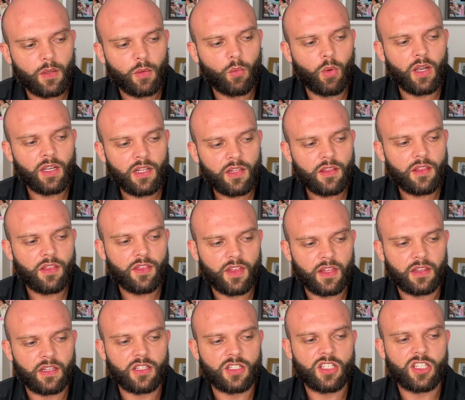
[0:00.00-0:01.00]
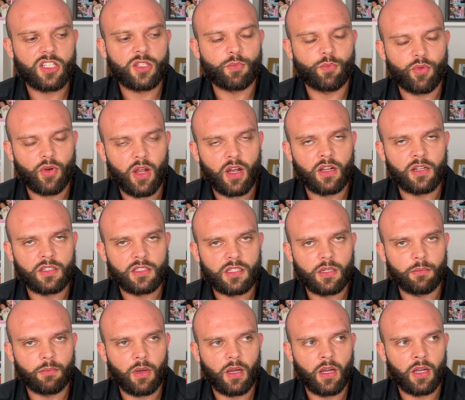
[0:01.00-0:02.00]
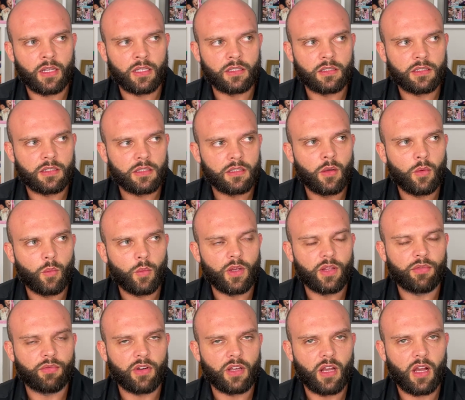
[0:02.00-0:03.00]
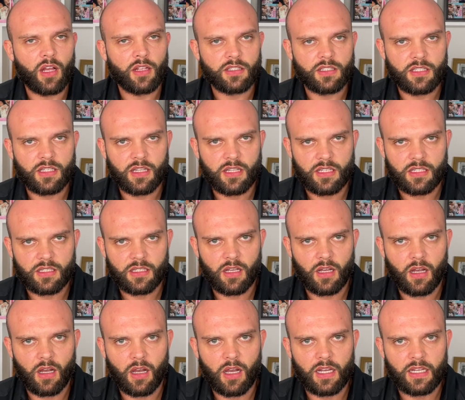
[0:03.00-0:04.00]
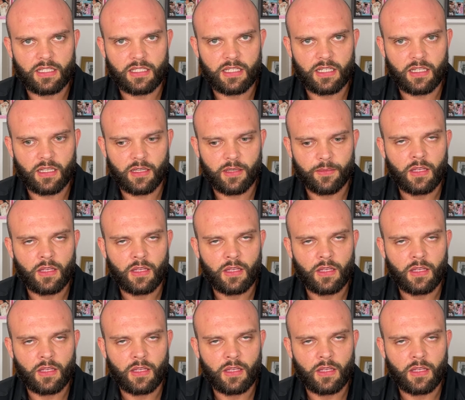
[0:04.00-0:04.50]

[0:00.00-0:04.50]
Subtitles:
One other thing that sprung to mind with regards to this idea